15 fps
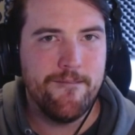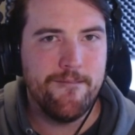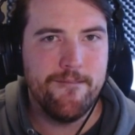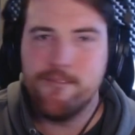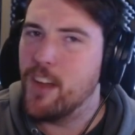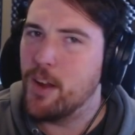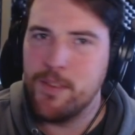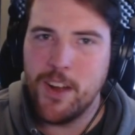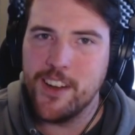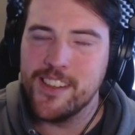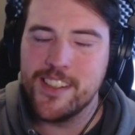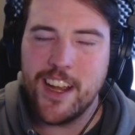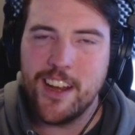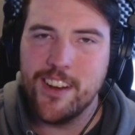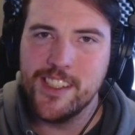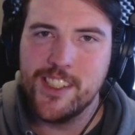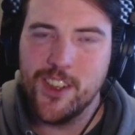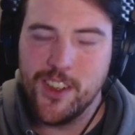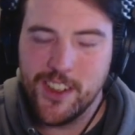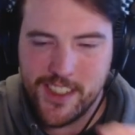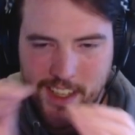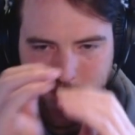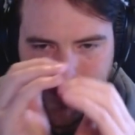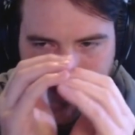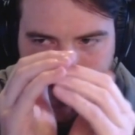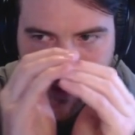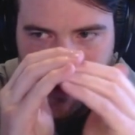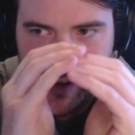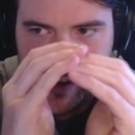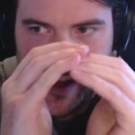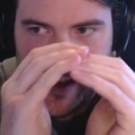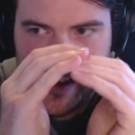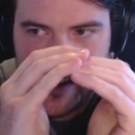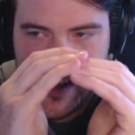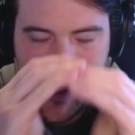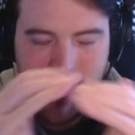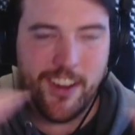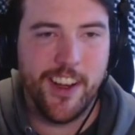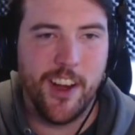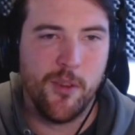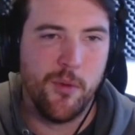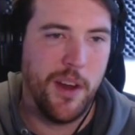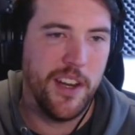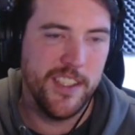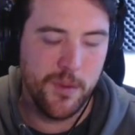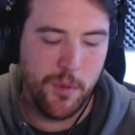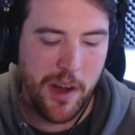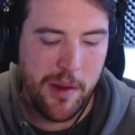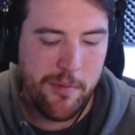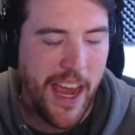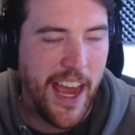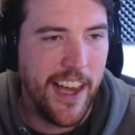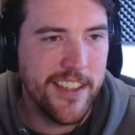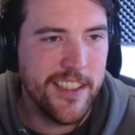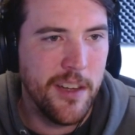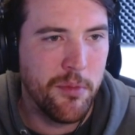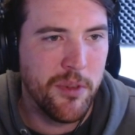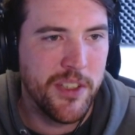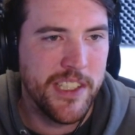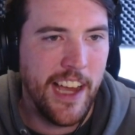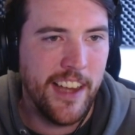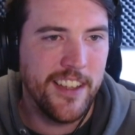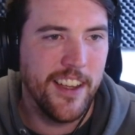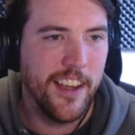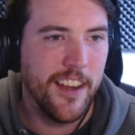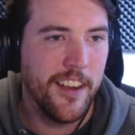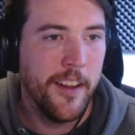I'm not entirely sure, because I think that interior one is what I'm actually protecting.